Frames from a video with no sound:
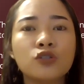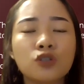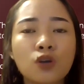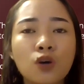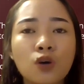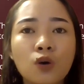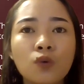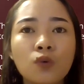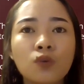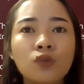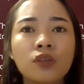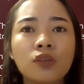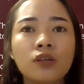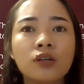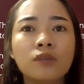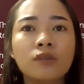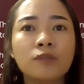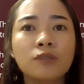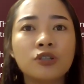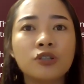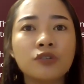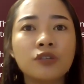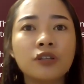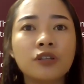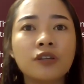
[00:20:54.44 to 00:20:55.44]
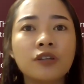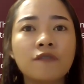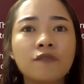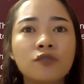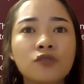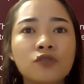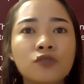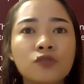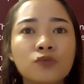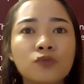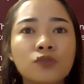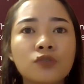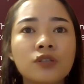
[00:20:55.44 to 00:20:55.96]
So, the majority
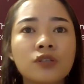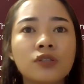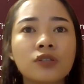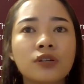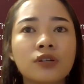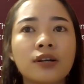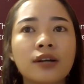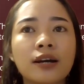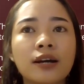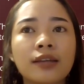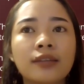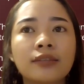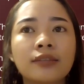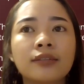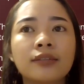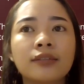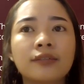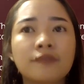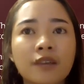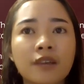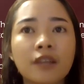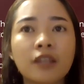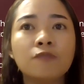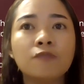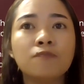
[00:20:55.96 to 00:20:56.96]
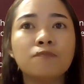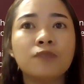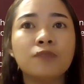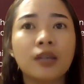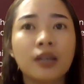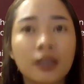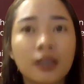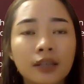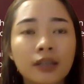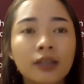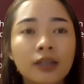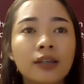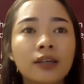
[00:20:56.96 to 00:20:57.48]
of the students are at the
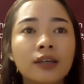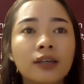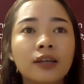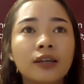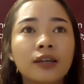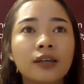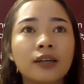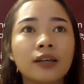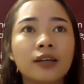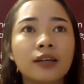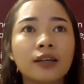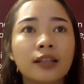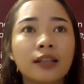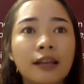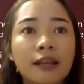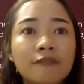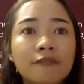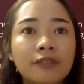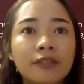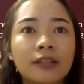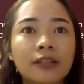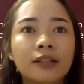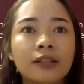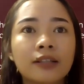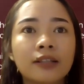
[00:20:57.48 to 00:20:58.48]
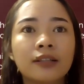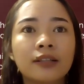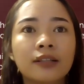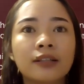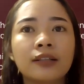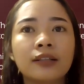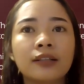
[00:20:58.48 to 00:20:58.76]
developing level.